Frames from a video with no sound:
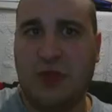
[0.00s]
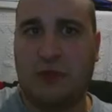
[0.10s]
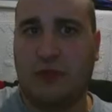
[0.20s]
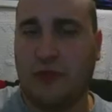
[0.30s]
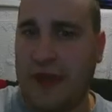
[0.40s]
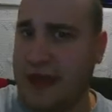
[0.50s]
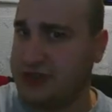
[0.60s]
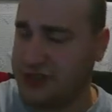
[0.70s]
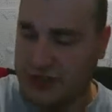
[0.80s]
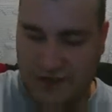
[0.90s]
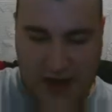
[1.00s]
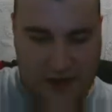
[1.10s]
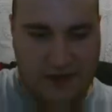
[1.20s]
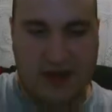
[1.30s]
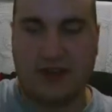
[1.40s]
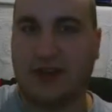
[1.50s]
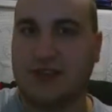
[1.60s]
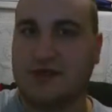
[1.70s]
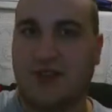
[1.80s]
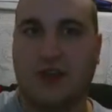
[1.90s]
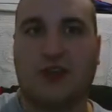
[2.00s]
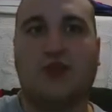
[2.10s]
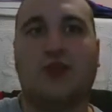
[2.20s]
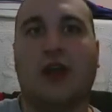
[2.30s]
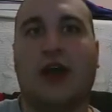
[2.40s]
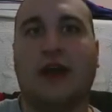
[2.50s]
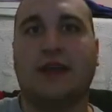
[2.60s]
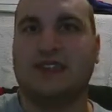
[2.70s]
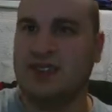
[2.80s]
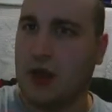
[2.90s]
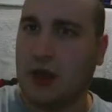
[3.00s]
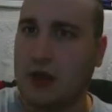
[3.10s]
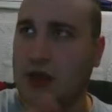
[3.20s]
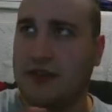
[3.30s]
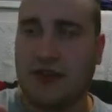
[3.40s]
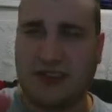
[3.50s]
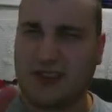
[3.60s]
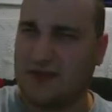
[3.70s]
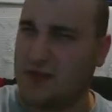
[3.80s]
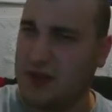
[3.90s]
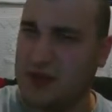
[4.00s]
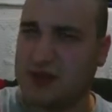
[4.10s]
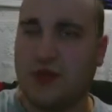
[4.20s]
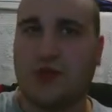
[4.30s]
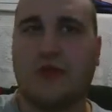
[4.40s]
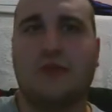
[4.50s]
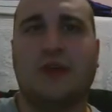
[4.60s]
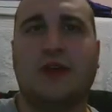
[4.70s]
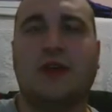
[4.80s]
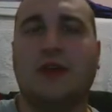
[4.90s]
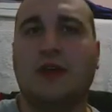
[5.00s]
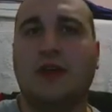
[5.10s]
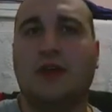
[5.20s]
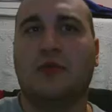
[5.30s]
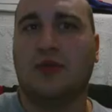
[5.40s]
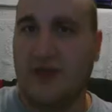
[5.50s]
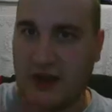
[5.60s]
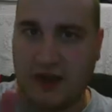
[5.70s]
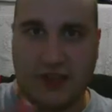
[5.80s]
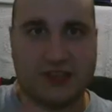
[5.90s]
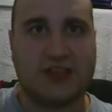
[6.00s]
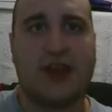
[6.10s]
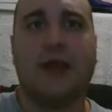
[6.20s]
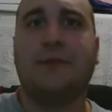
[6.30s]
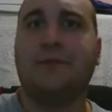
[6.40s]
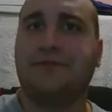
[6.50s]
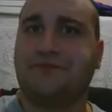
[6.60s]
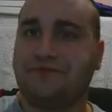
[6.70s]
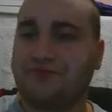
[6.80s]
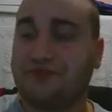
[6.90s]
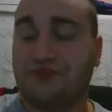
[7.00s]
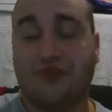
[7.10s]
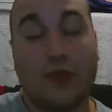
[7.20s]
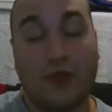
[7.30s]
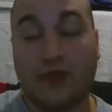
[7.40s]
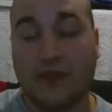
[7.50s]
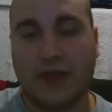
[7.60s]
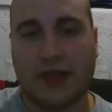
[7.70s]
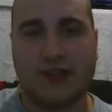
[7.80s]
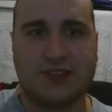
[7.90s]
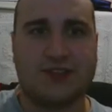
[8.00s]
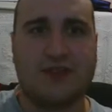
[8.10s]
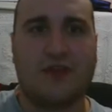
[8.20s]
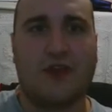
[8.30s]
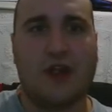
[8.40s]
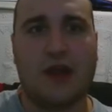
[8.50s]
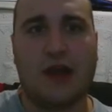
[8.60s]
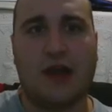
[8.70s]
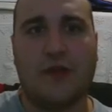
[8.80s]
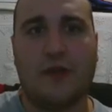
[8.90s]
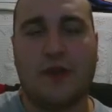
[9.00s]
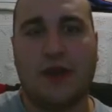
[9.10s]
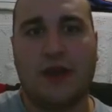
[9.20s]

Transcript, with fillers: people. The manager is very, very nice, very cool guy. He's younger. I think he's a few years older than me, but very nice guy. So I'm liking it so far. Um,